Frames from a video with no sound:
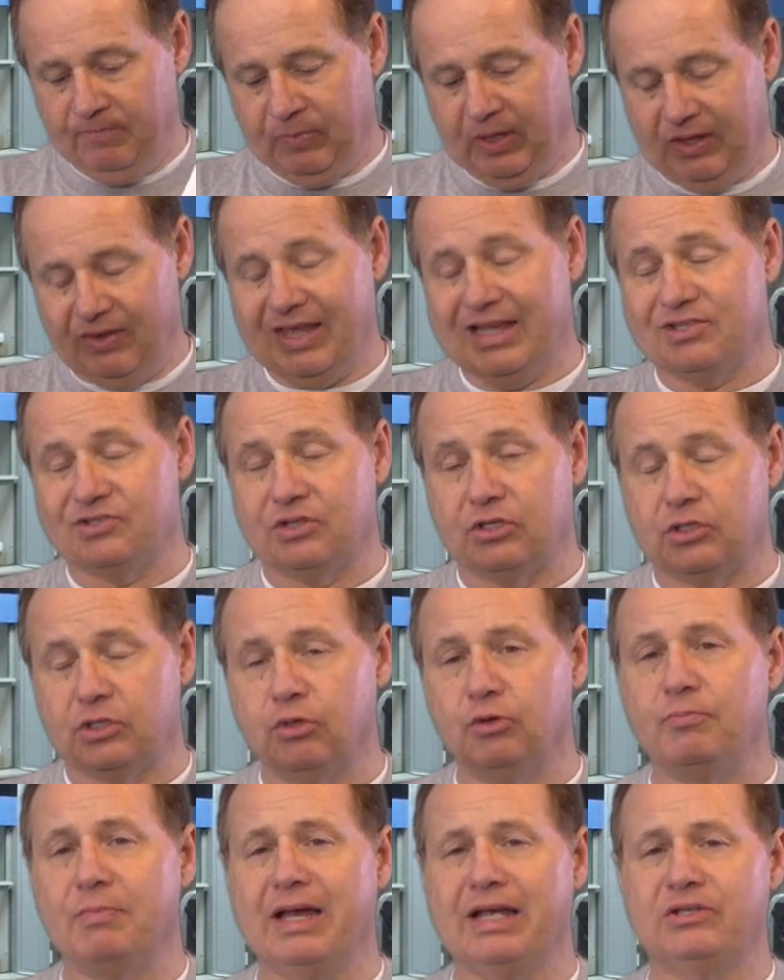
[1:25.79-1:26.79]
And that's the
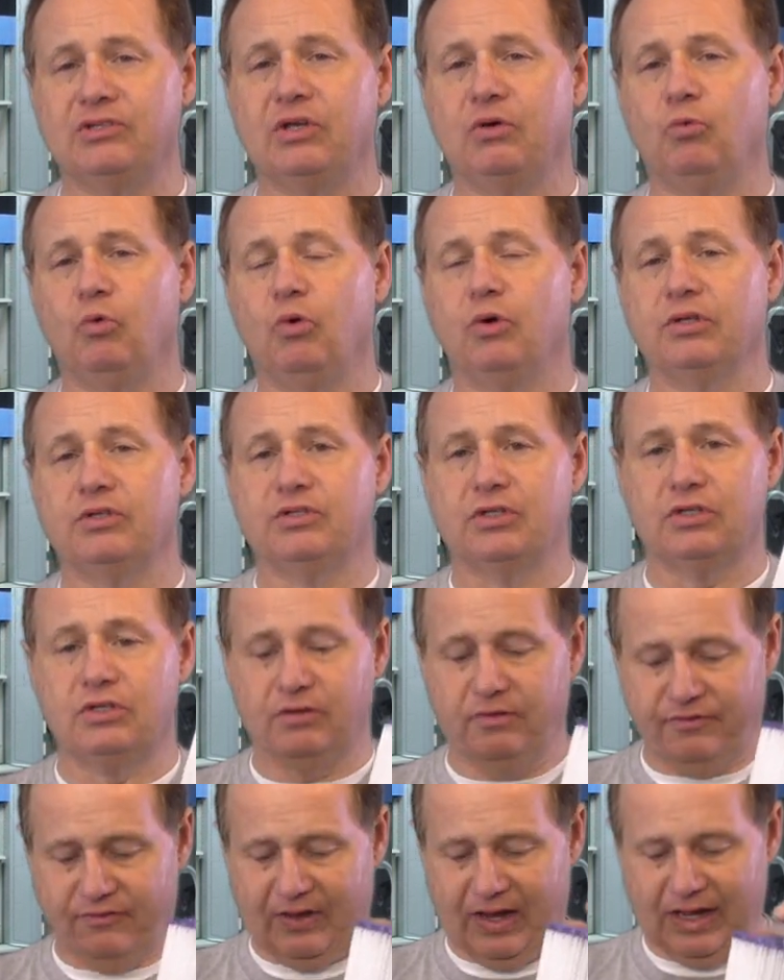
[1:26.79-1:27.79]
two basic ones that
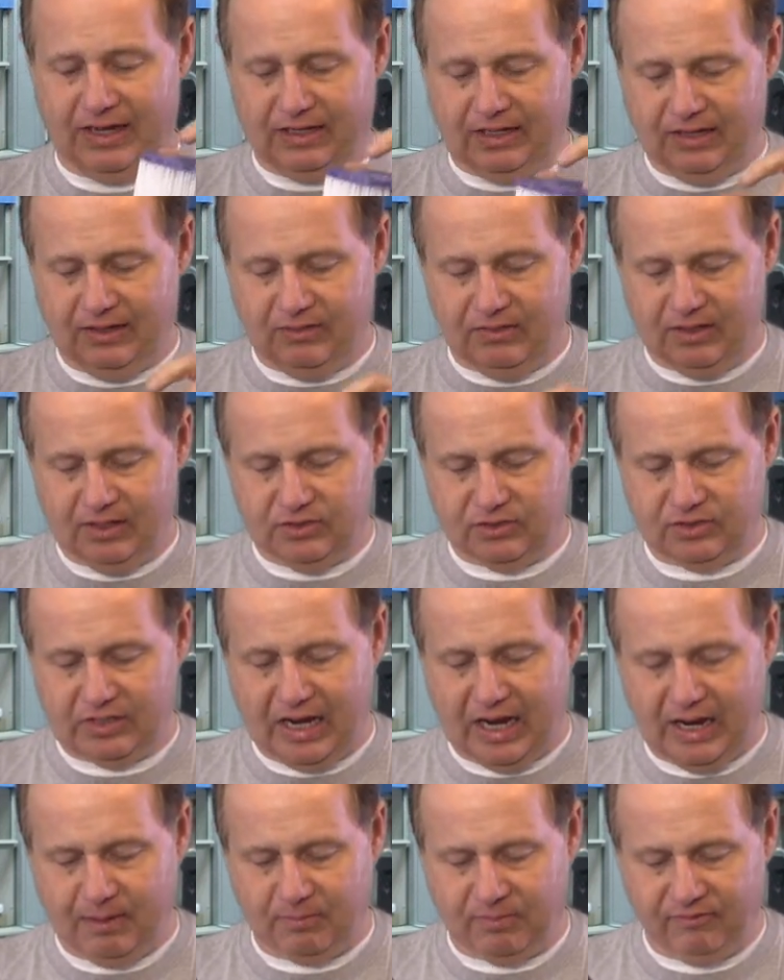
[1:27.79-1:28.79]
you'll find in this
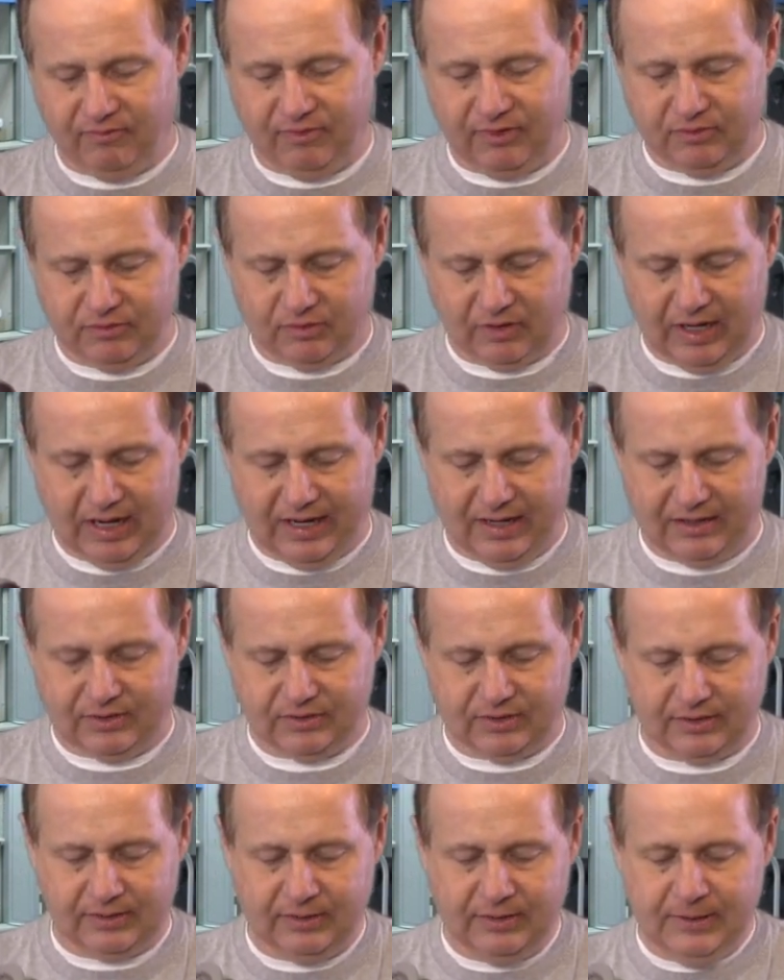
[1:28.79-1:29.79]
type of filter
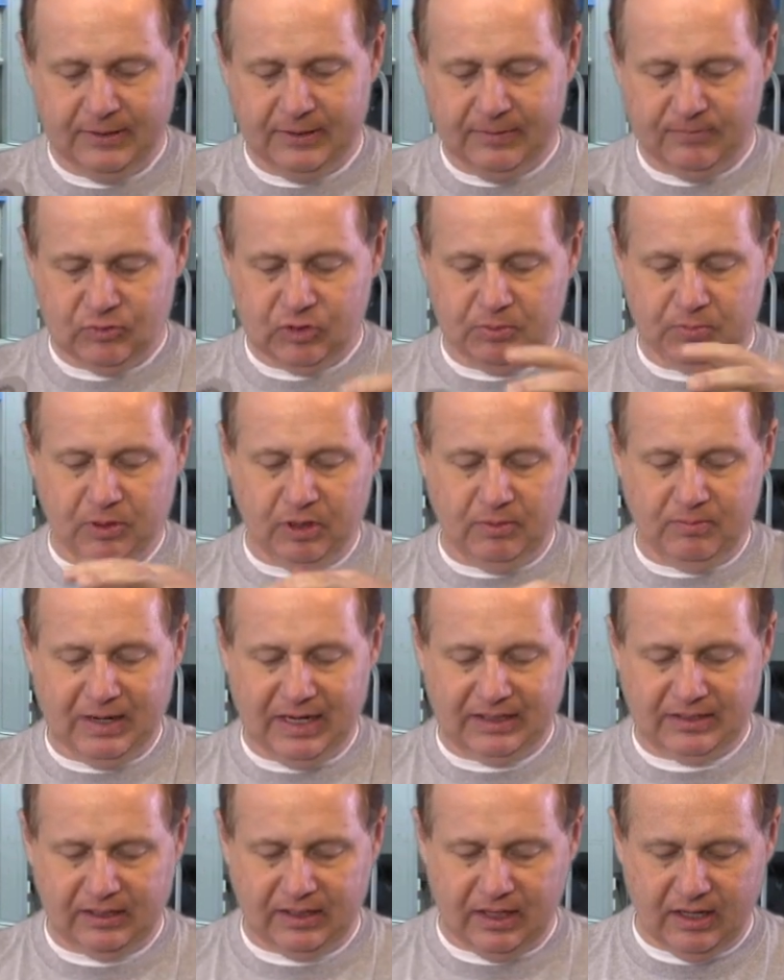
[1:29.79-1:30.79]
housing. So put it
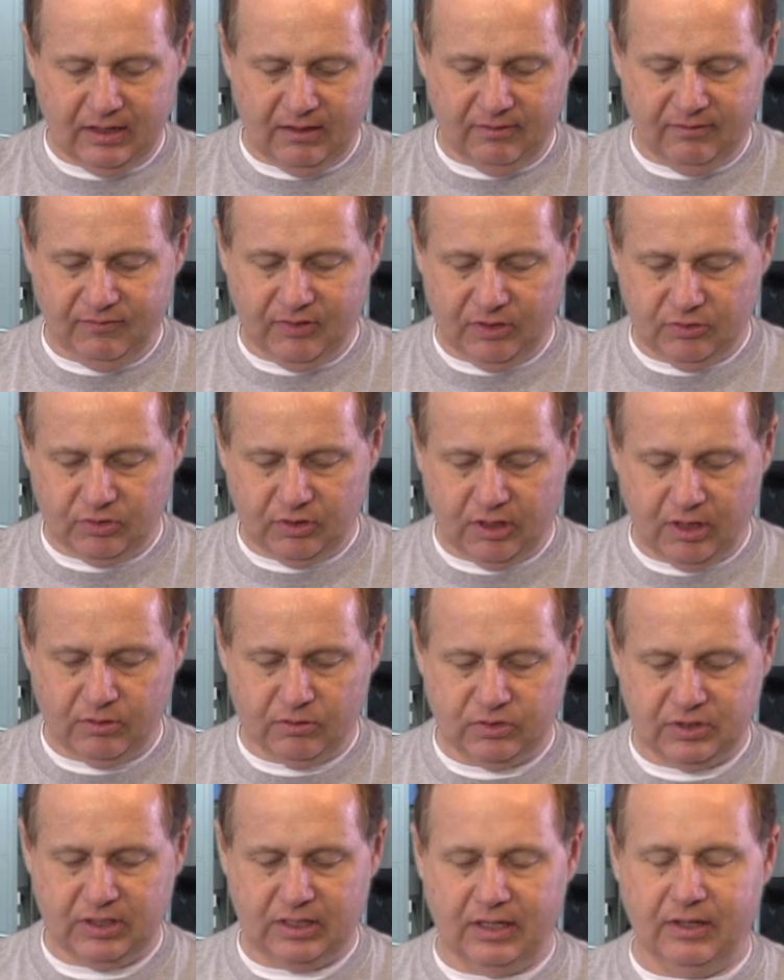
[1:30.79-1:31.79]
back together, the filter
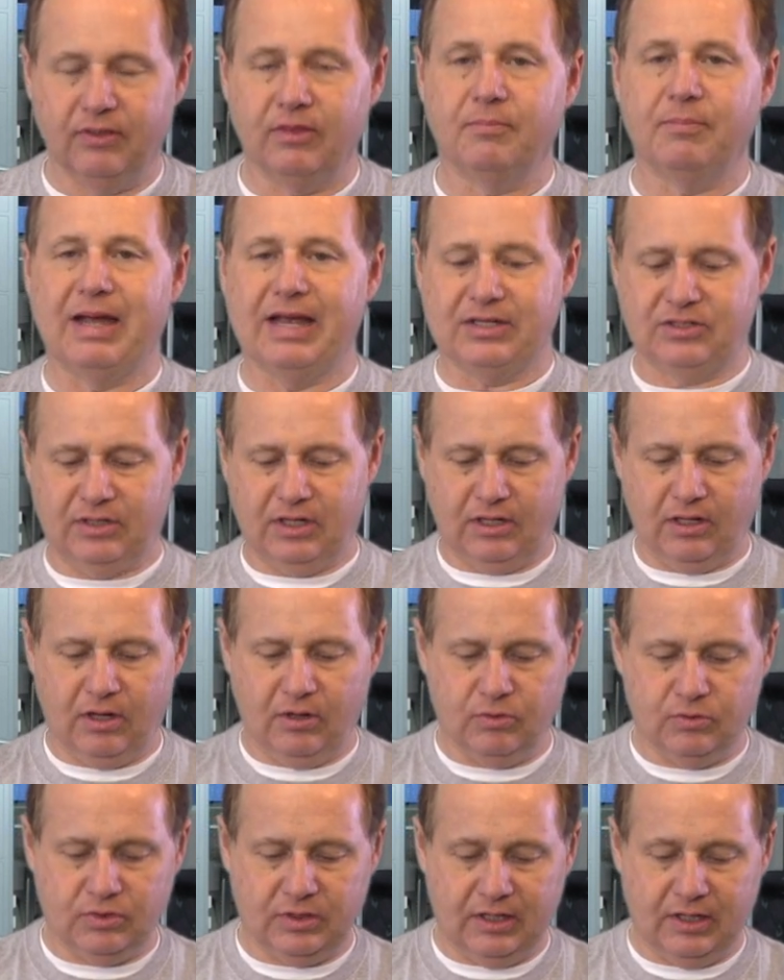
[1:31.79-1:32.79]
goes in, the basket
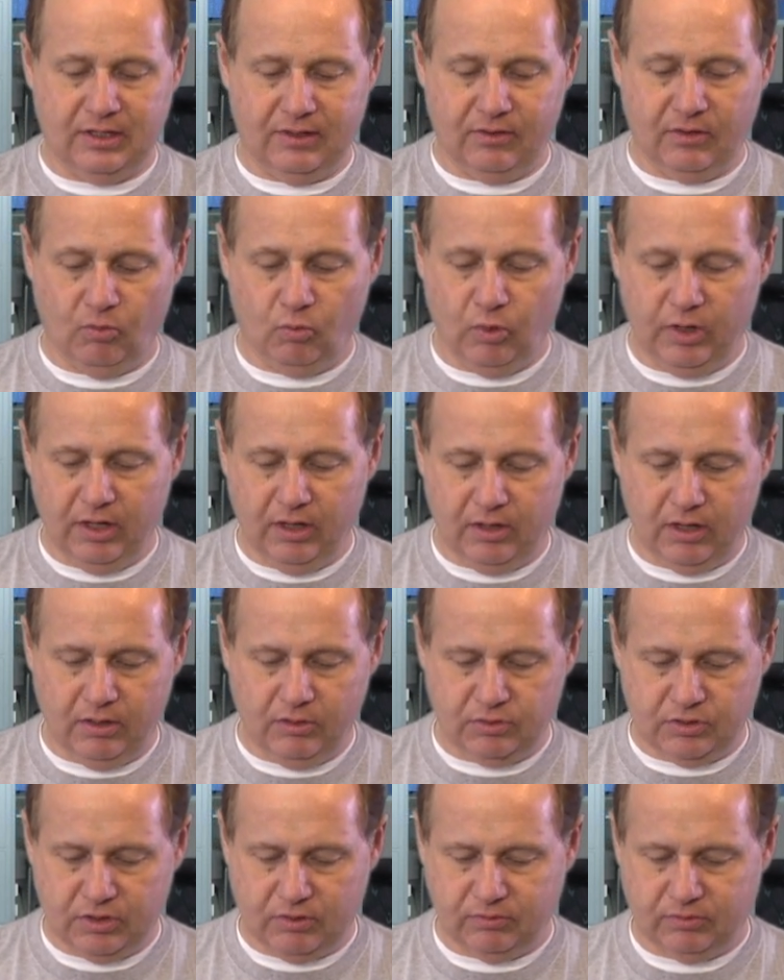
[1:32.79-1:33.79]
goes in, the weir
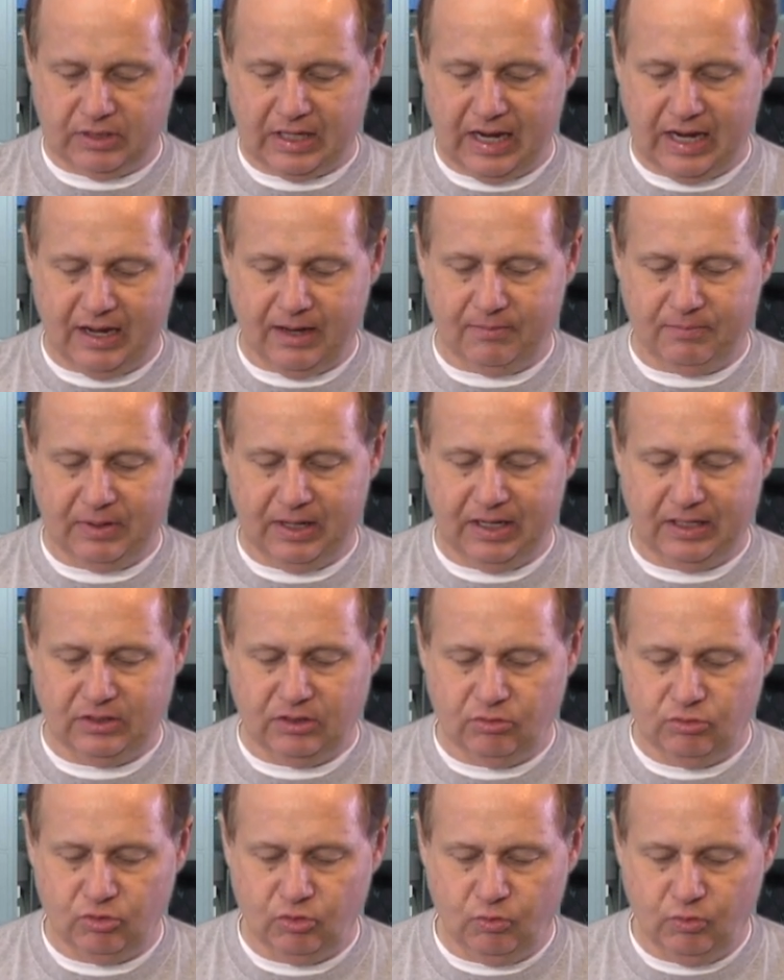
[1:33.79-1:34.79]
goes on top, and
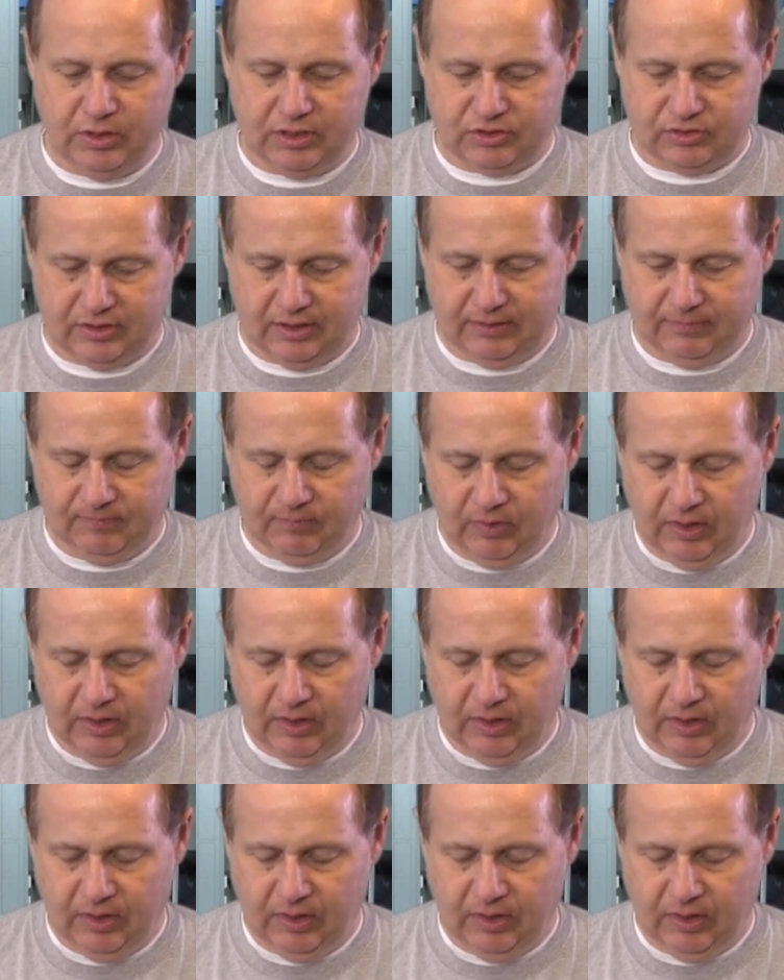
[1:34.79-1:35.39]
you twist it.